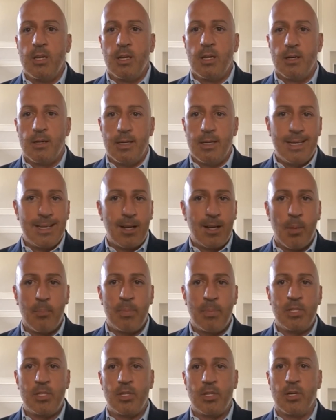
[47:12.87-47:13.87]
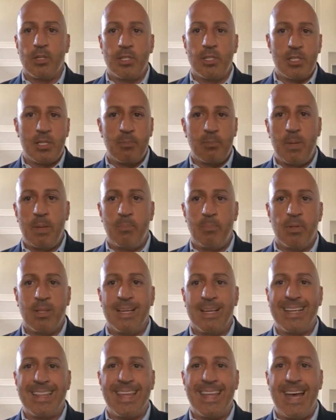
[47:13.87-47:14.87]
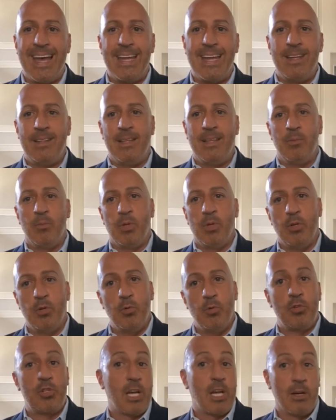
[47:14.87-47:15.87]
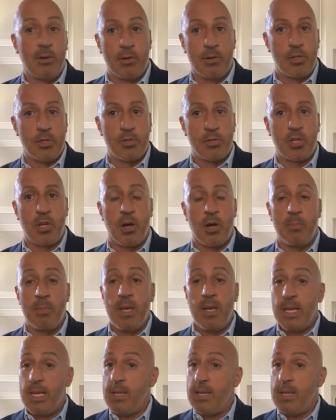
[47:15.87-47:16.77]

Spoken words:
incumbent judges and people like that, and then when new challengers come,